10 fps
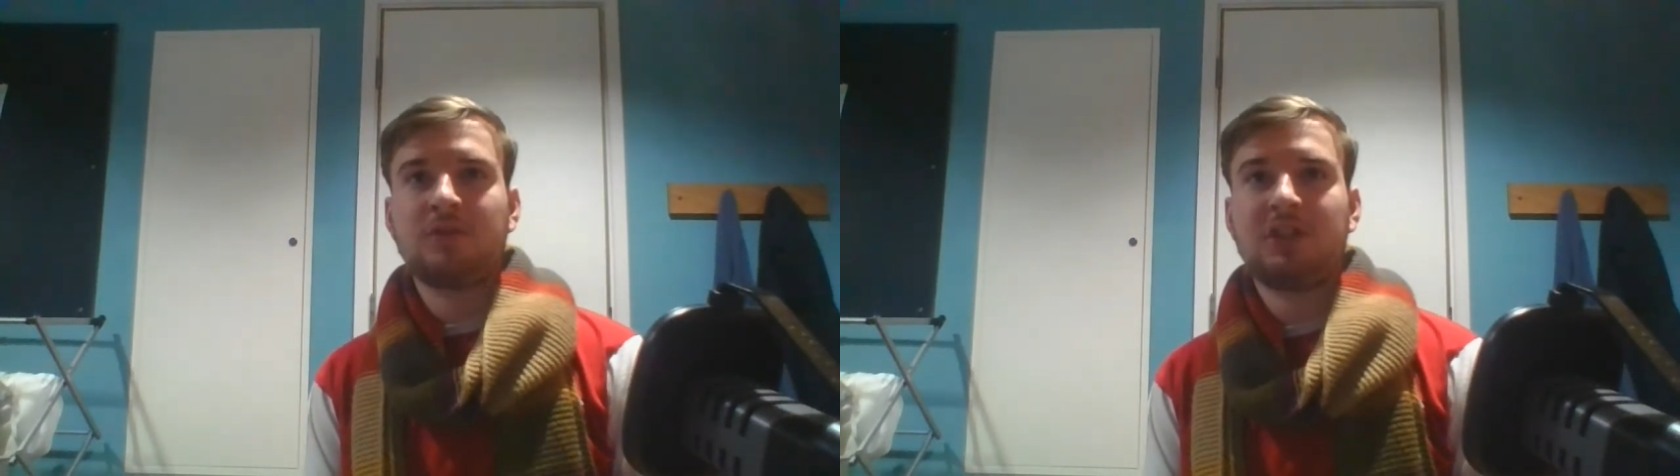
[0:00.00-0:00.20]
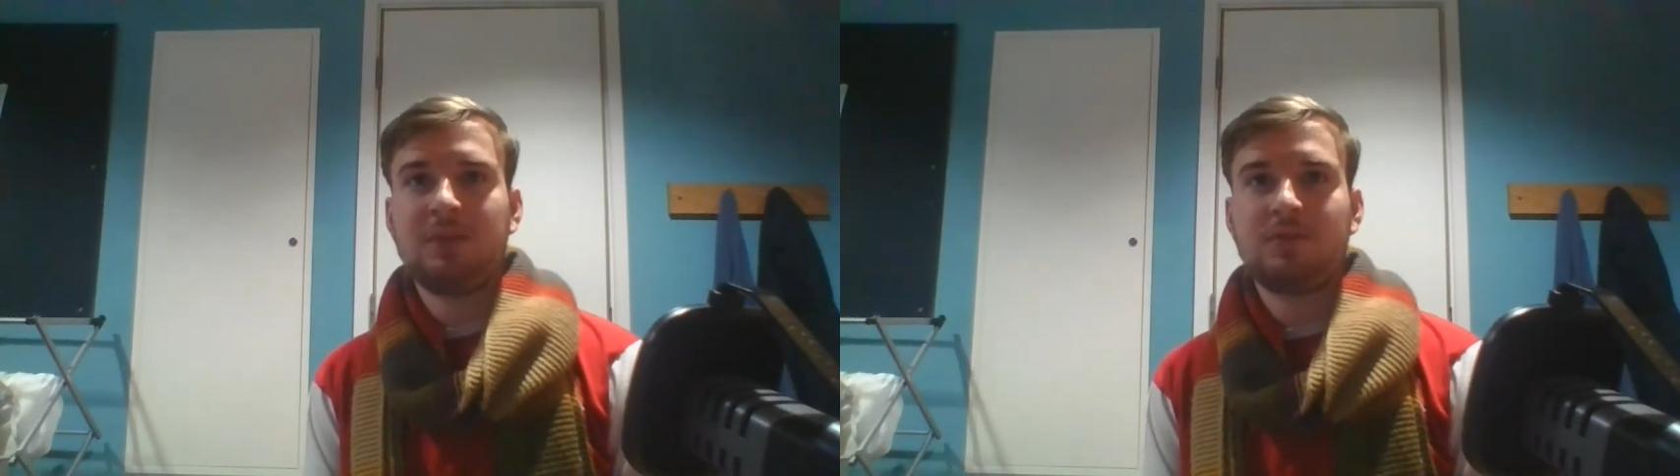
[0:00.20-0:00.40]

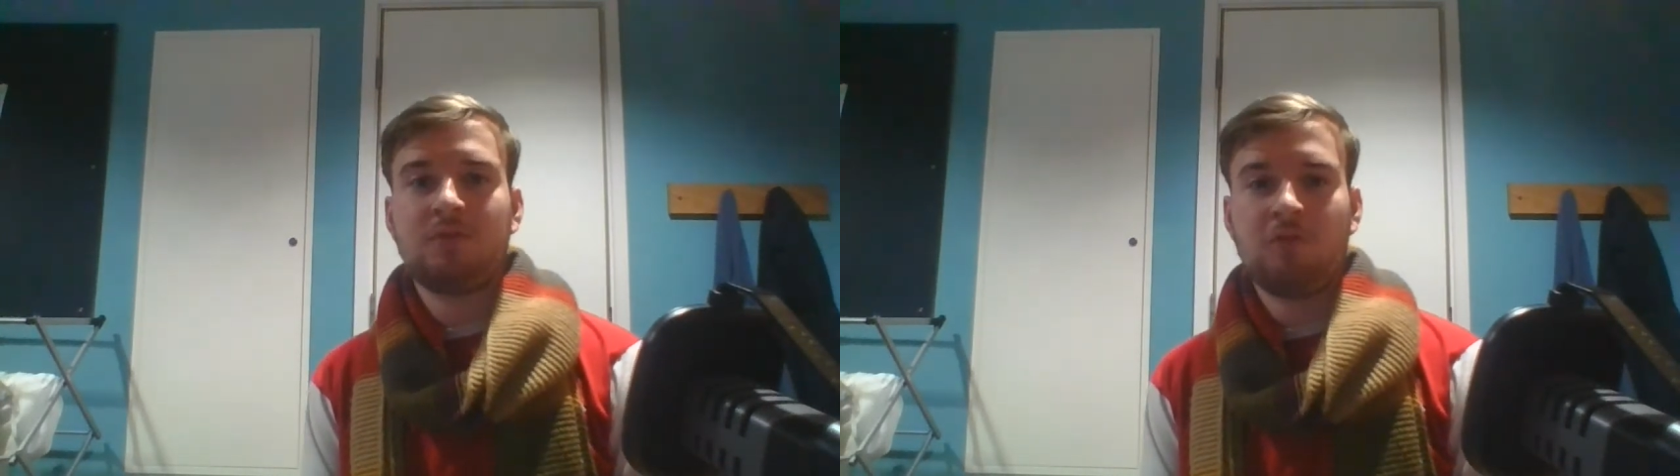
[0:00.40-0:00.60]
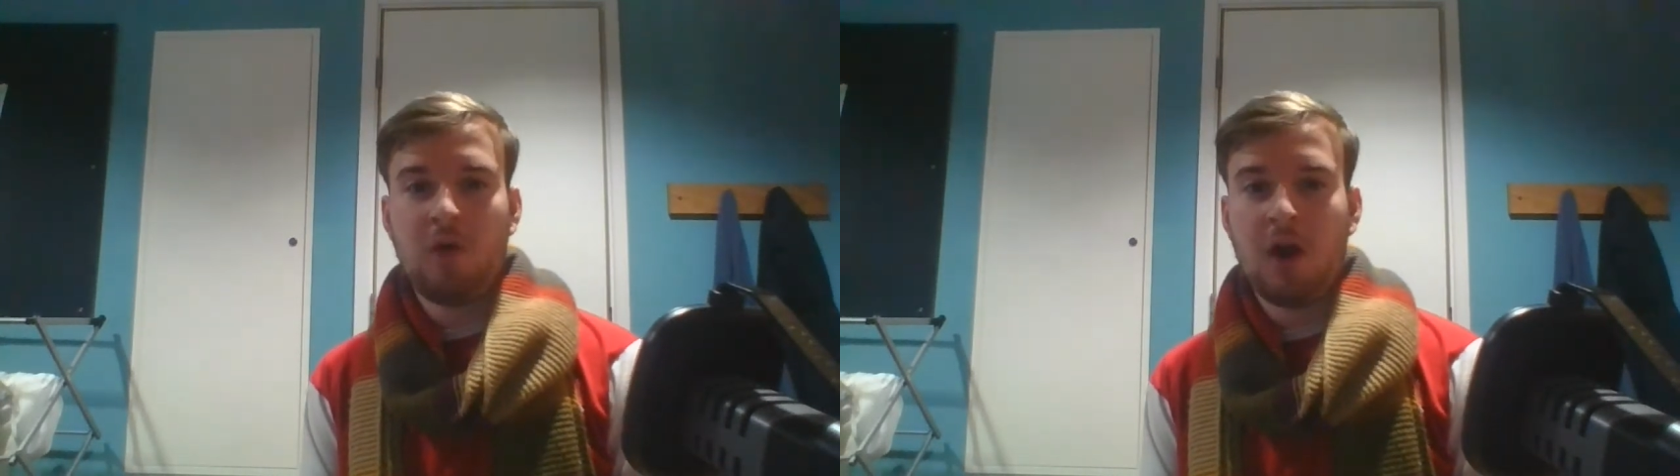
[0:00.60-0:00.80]
seems the
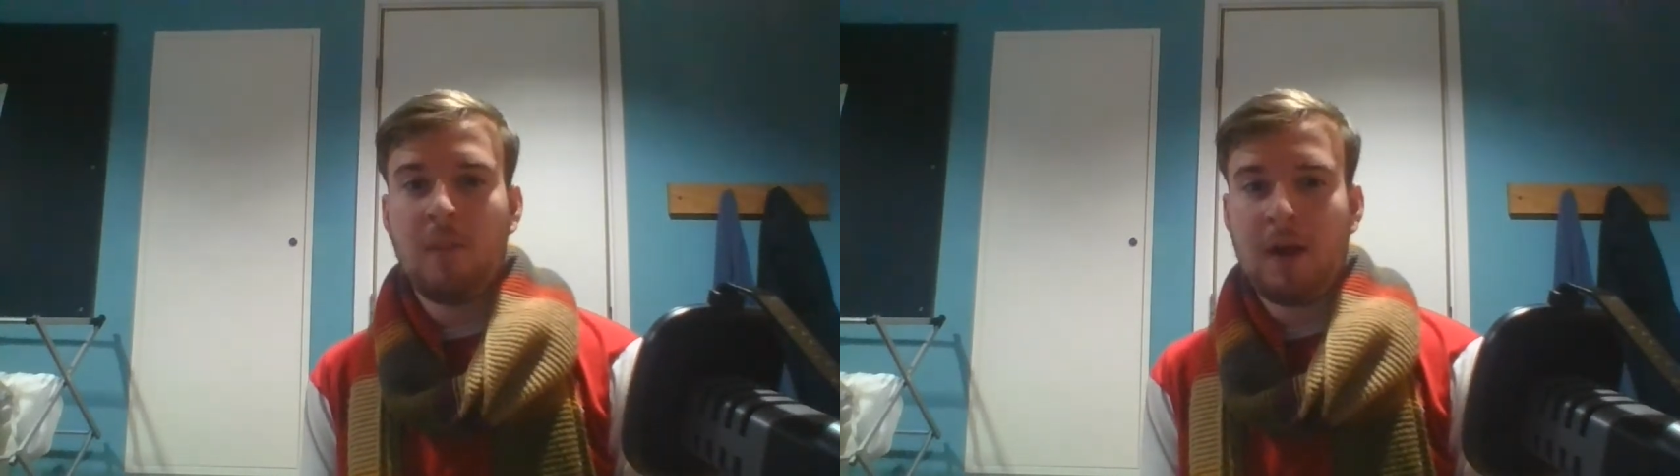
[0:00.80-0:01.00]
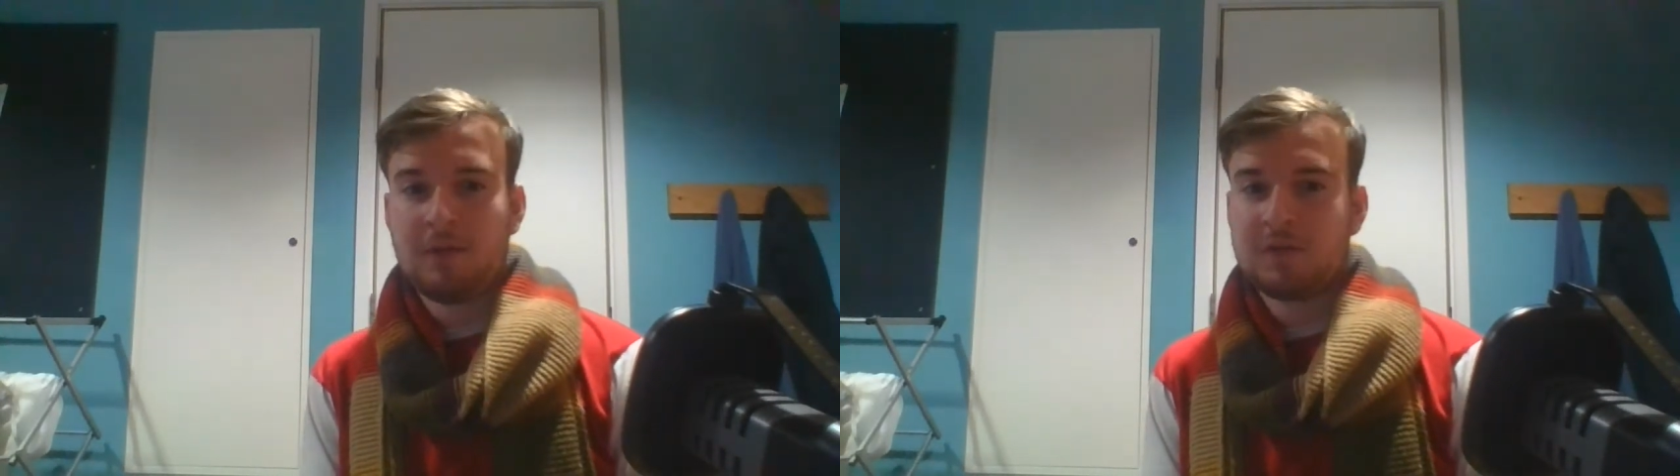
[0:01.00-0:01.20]
right
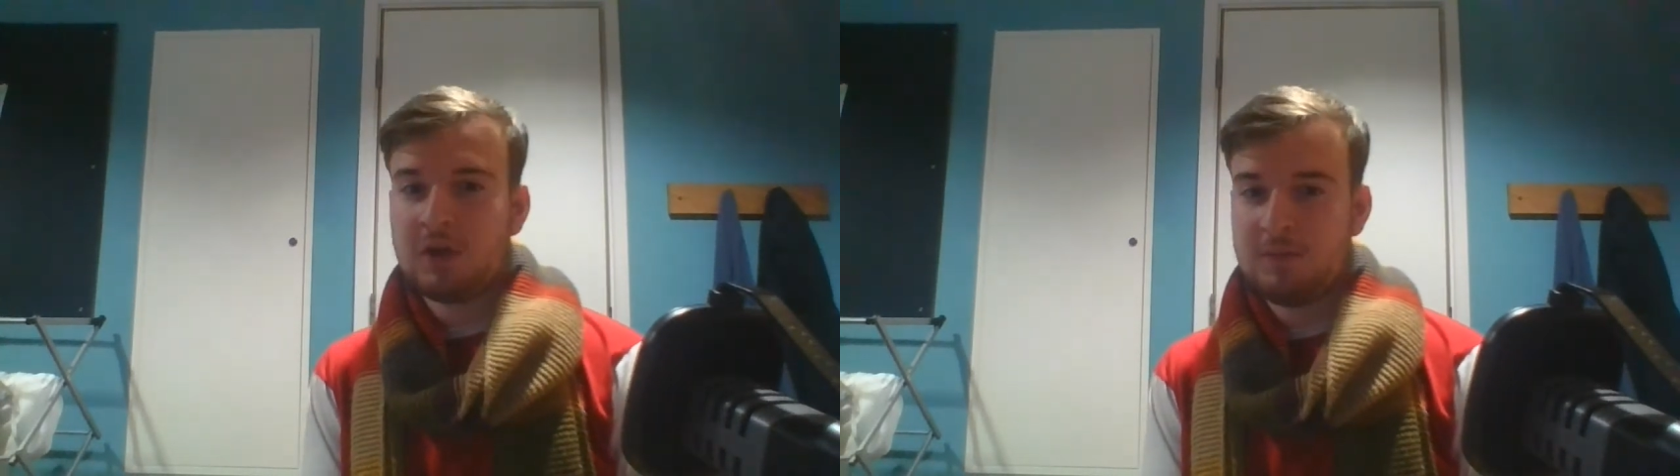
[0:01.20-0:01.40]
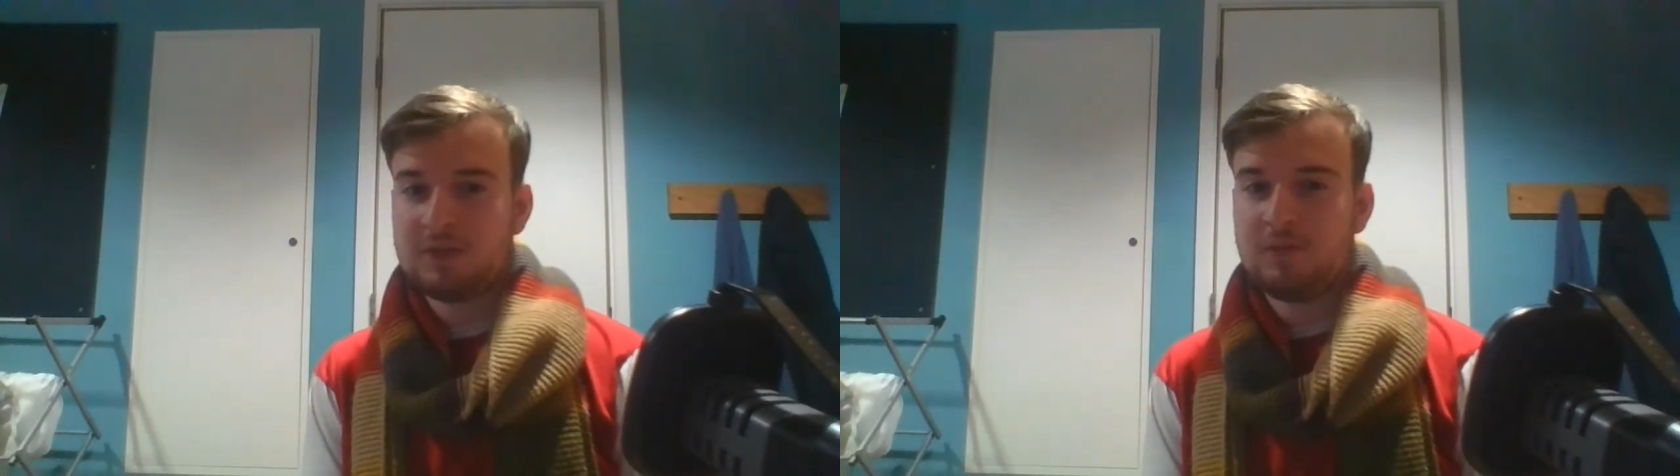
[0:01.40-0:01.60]
about
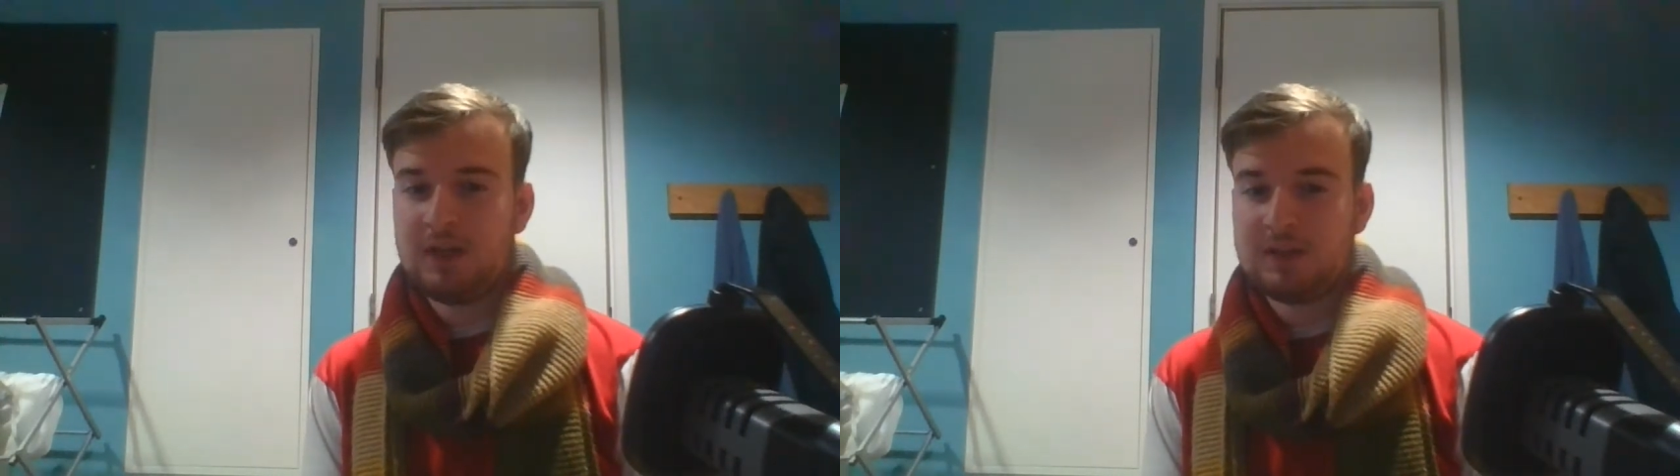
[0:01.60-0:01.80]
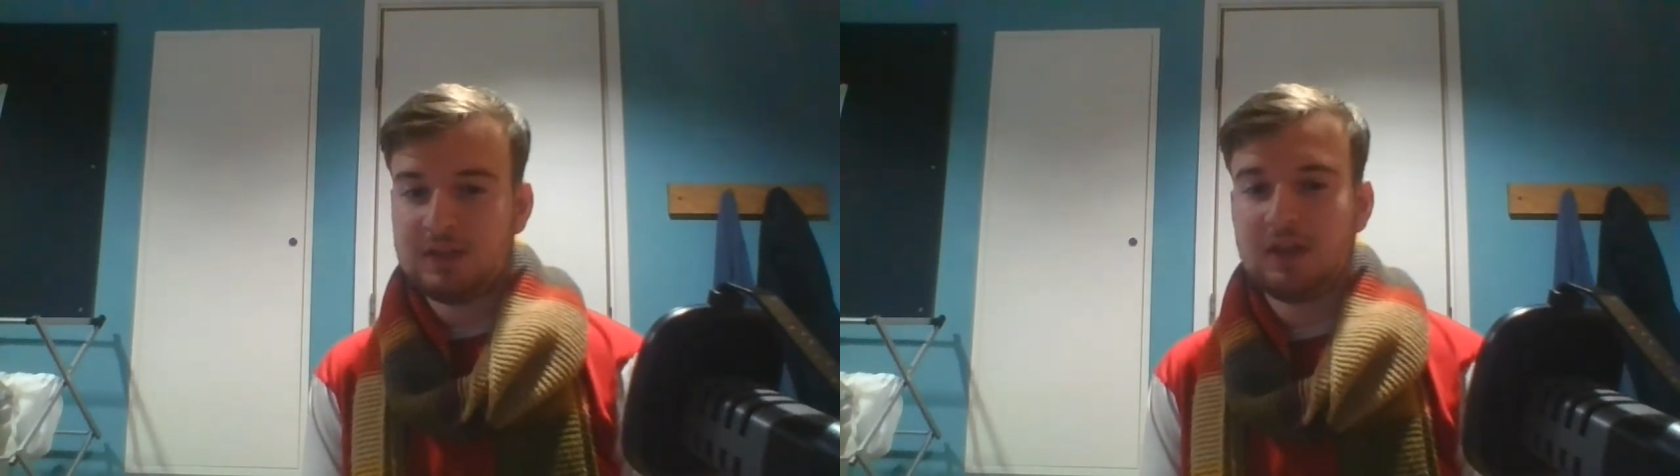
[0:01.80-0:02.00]
time to
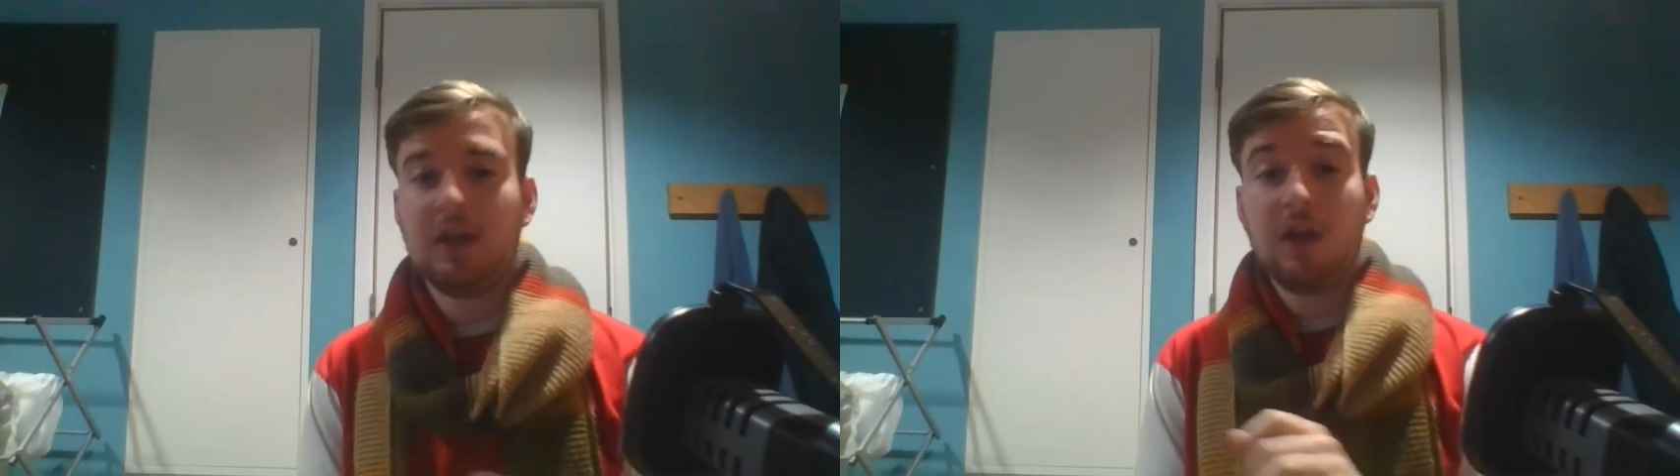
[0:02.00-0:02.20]
release it.